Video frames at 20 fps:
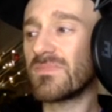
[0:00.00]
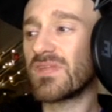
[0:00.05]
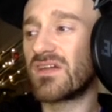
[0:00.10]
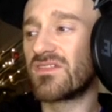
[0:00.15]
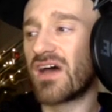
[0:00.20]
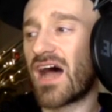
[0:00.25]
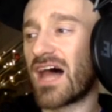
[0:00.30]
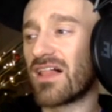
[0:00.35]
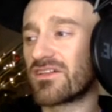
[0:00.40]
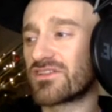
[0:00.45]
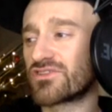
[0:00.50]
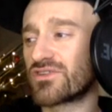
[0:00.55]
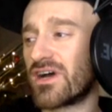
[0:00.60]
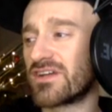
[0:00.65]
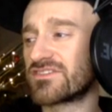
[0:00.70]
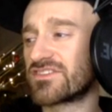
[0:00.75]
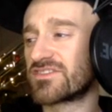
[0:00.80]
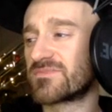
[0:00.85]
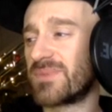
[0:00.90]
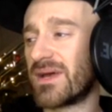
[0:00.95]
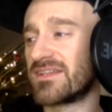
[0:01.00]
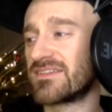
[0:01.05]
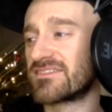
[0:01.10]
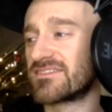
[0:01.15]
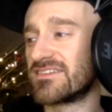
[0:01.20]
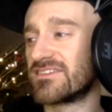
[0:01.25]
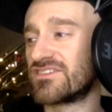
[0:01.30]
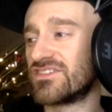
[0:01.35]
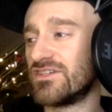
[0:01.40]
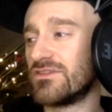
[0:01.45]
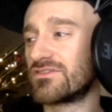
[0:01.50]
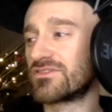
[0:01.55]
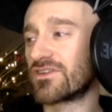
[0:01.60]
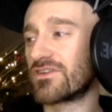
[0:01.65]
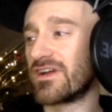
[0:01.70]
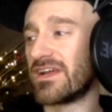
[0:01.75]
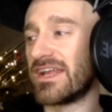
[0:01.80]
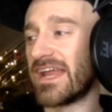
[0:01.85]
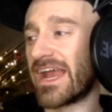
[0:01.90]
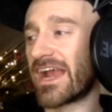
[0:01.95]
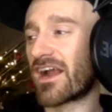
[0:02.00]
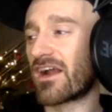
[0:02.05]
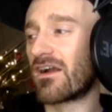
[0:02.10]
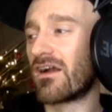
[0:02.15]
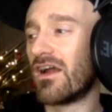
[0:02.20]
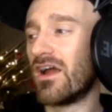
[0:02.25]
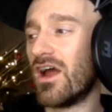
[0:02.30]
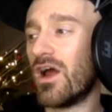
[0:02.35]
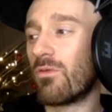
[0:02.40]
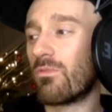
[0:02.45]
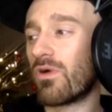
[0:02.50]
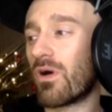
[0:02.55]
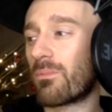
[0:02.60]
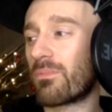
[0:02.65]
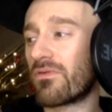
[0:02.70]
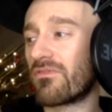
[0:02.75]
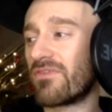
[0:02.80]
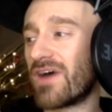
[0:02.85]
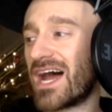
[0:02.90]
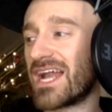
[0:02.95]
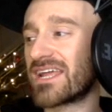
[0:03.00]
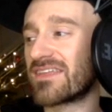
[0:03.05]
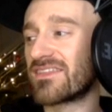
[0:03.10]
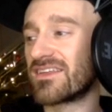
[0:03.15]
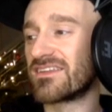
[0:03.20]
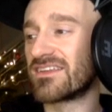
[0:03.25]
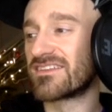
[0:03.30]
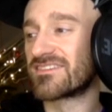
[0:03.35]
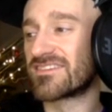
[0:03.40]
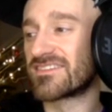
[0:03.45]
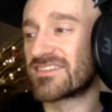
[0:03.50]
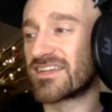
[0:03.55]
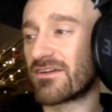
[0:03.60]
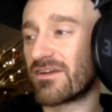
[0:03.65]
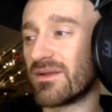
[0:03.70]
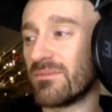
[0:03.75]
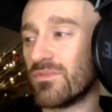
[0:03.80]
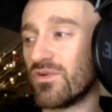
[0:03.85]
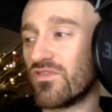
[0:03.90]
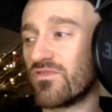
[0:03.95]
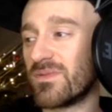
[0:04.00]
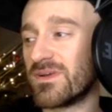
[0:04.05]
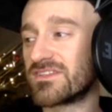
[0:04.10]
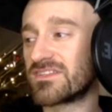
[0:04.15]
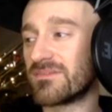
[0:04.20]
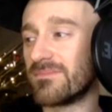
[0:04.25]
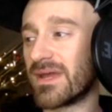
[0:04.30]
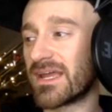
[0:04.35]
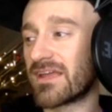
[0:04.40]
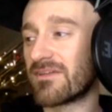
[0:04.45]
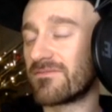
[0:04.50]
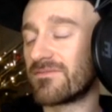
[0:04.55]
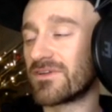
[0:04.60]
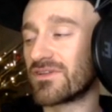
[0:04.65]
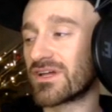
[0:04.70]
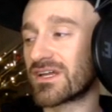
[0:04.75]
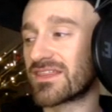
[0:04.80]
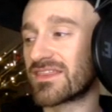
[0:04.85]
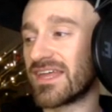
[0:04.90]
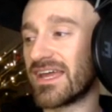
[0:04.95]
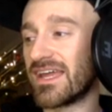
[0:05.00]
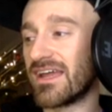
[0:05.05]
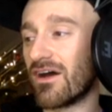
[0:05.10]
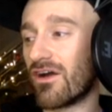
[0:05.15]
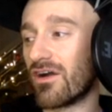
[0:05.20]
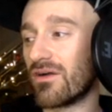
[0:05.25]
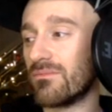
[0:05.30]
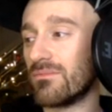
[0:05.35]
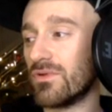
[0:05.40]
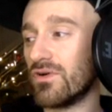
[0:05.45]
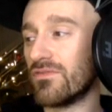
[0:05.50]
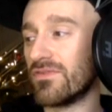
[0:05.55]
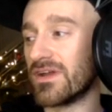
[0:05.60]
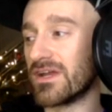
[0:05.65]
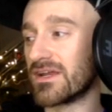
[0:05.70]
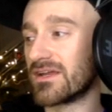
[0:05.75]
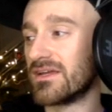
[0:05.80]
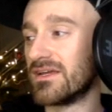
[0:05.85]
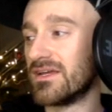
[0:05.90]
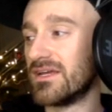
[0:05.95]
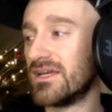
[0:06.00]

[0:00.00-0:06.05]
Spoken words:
The holotron suspends its user in air while providing the necessary movement to make it feel like they are moving.